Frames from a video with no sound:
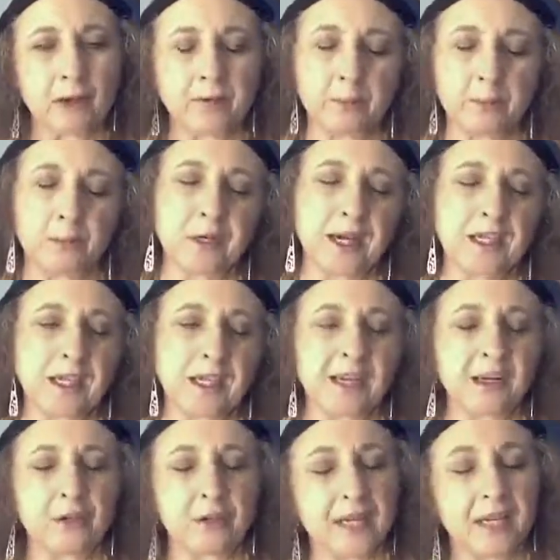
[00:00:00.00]
It
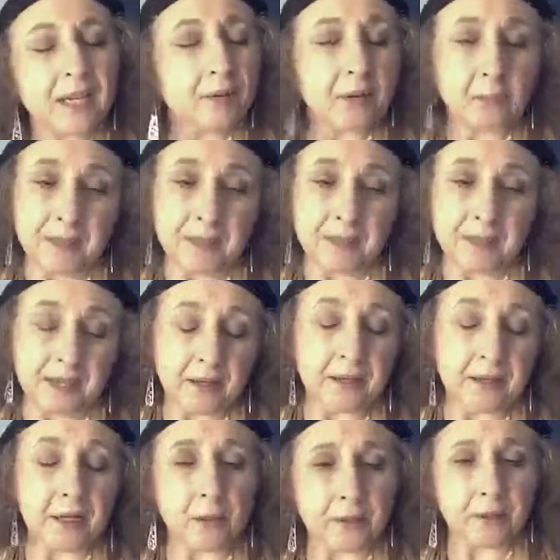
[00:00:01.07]
predated even being a
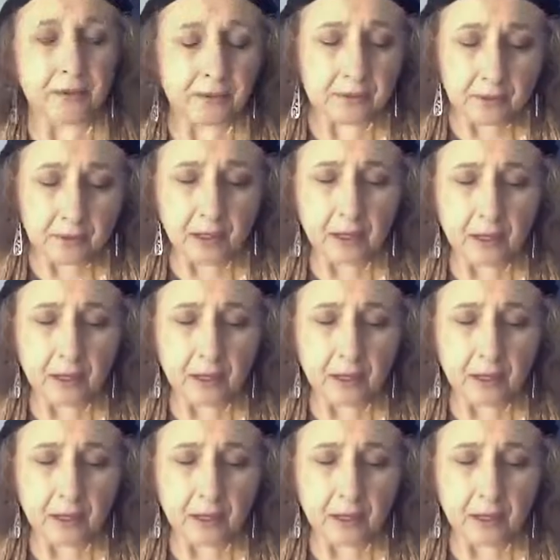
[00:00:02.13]
therapist.